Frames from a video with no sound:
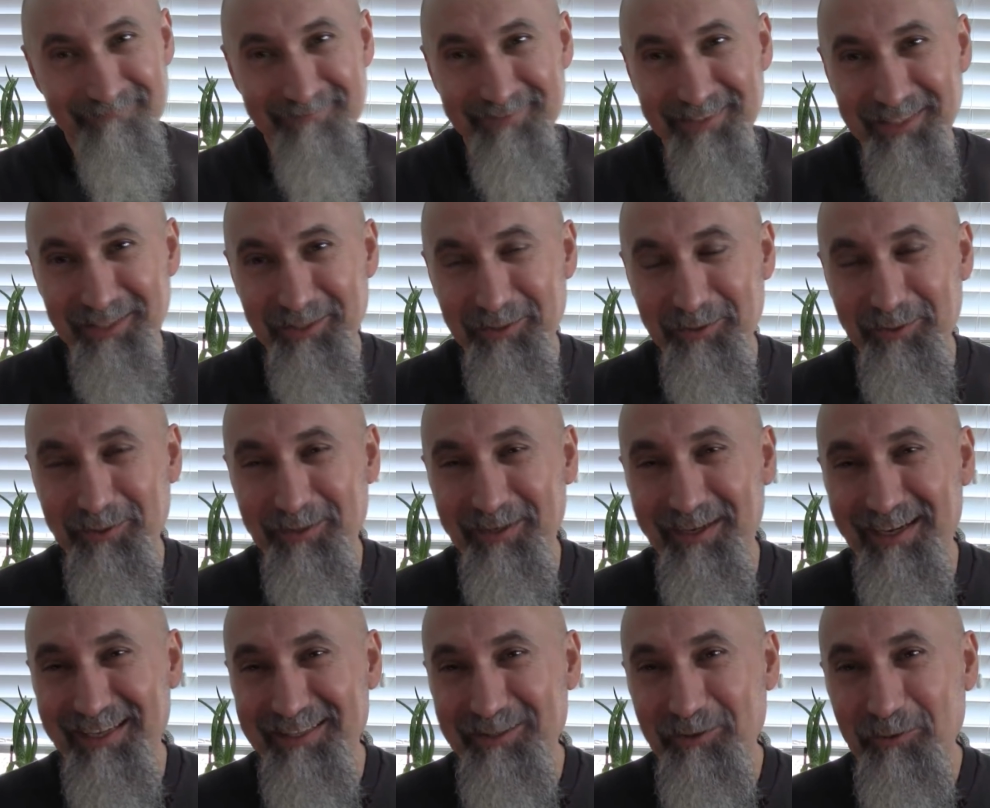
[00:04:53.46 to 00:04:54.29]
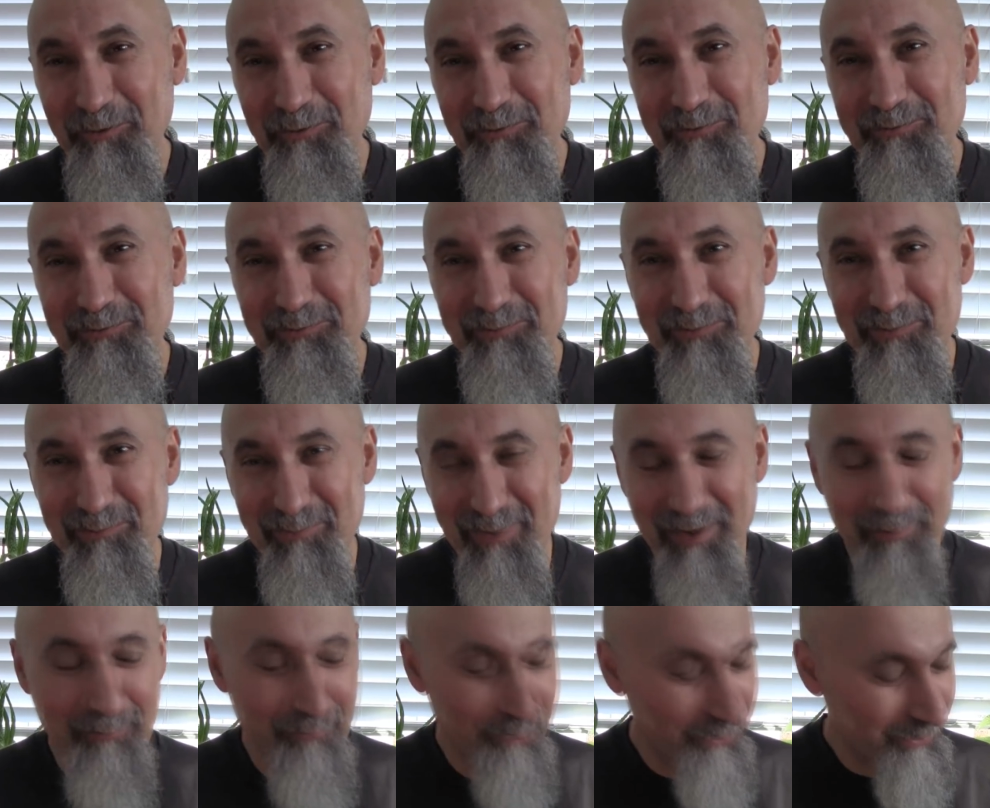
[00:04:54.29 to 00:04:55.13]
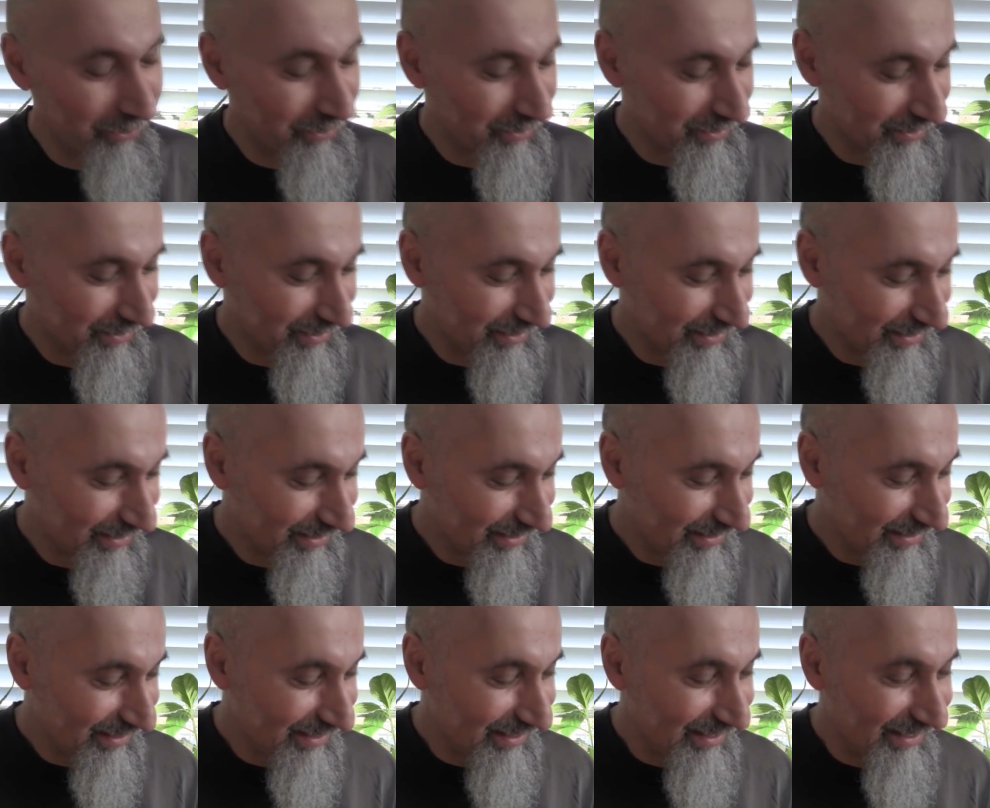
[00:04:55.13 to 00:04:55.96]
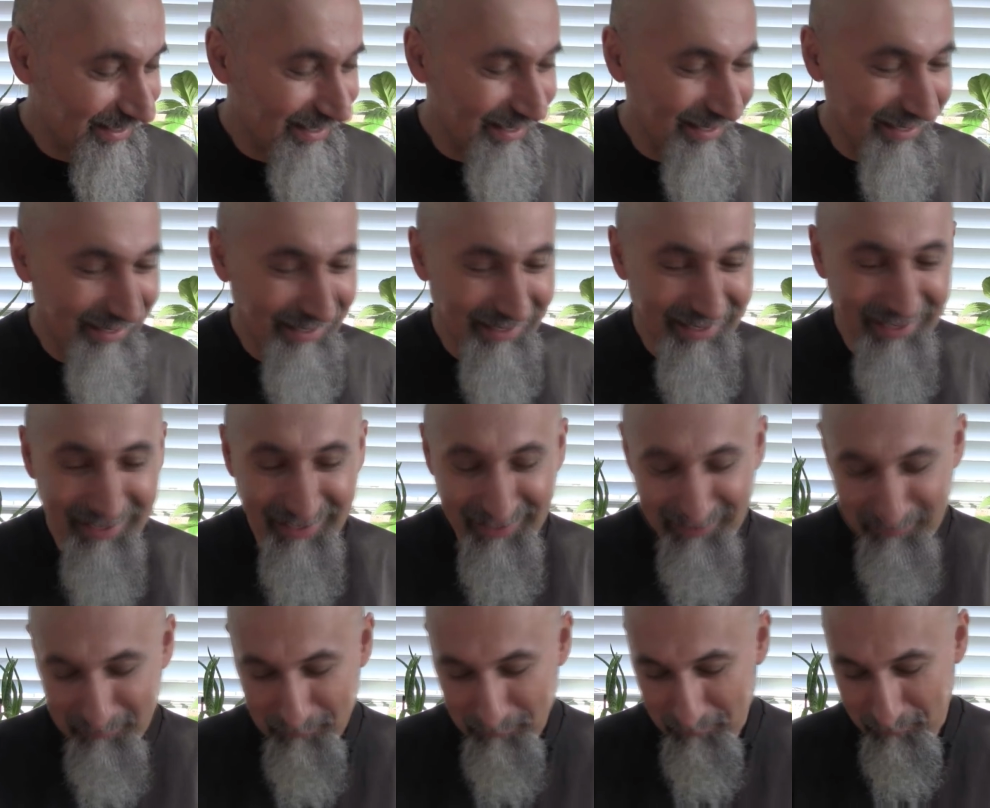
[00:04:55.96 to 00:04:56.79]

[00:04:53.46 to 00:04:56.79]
you know, I don't remember uh,